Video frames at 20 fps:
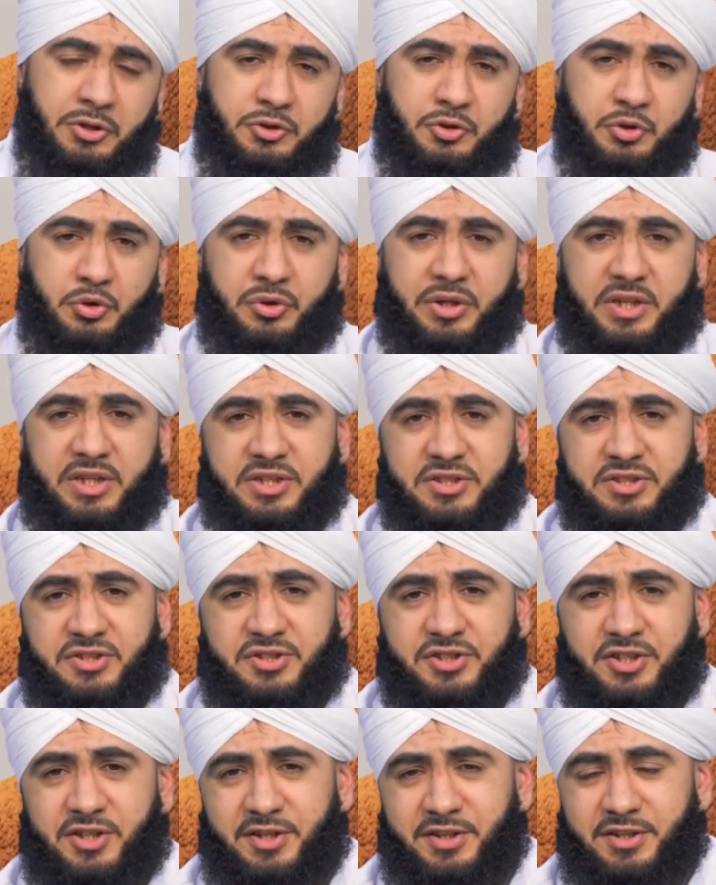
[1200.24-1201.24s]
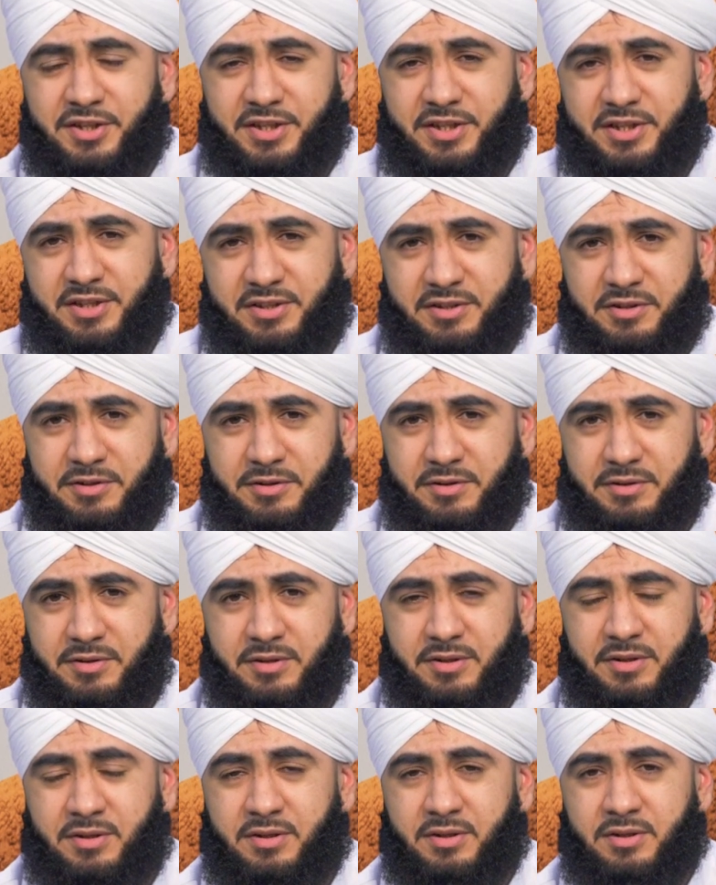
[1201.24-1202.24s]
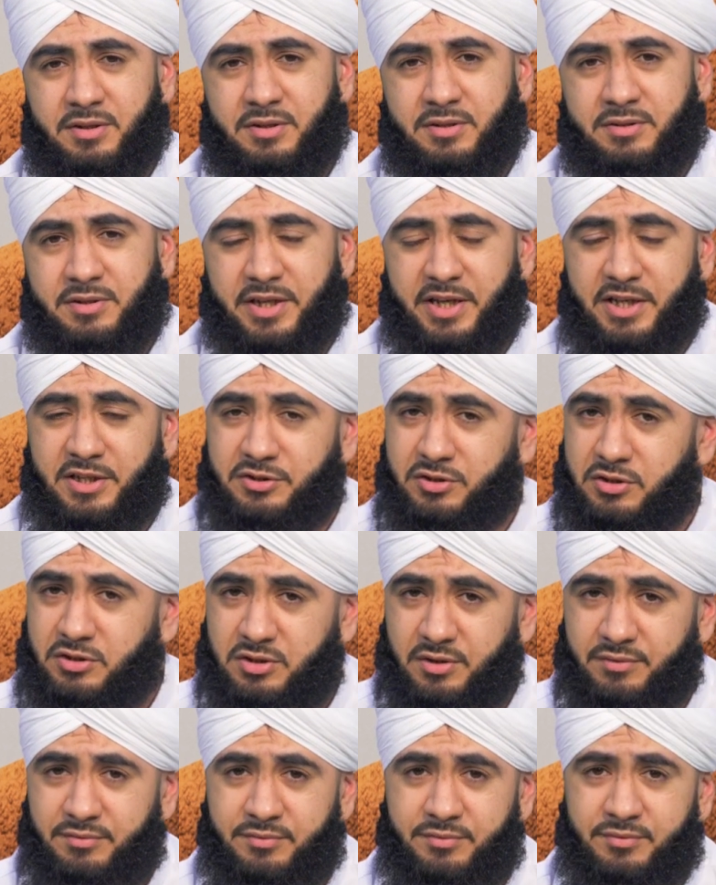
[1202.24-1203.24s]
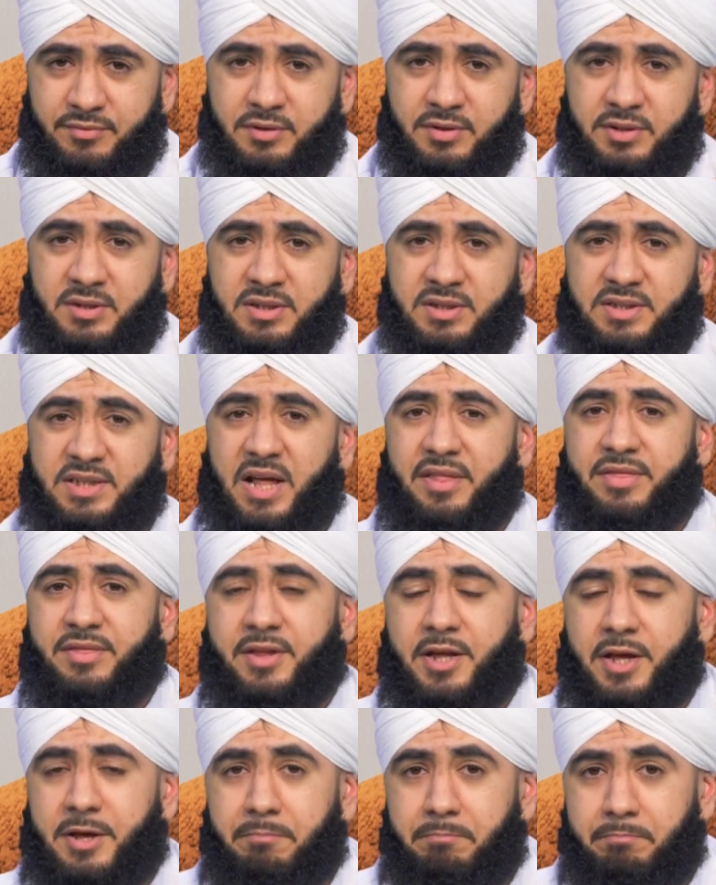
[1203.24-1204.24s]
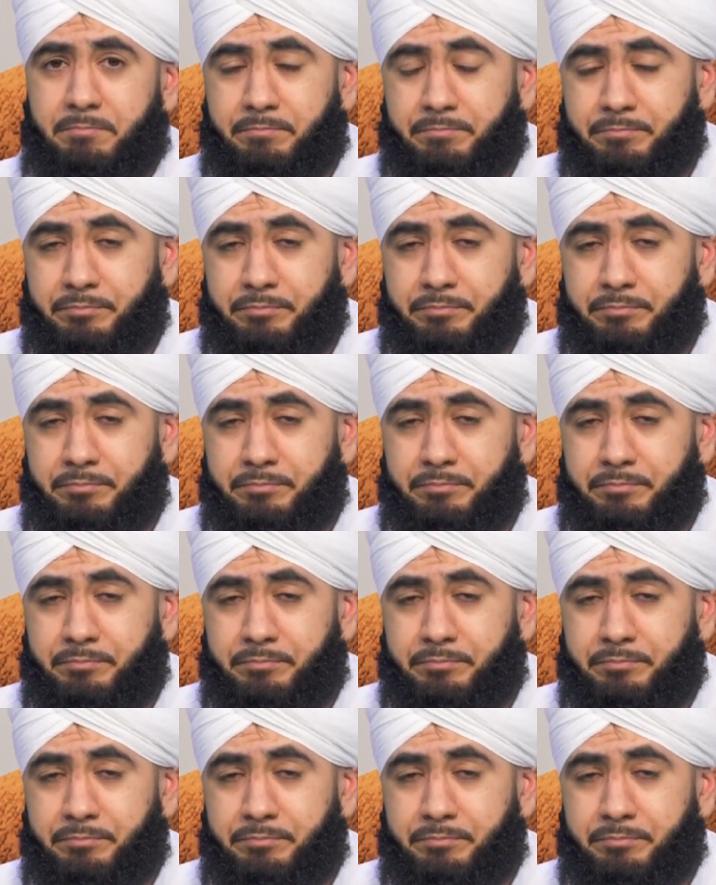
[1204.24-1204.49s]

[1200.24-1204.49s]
During his journey, the angels of death came.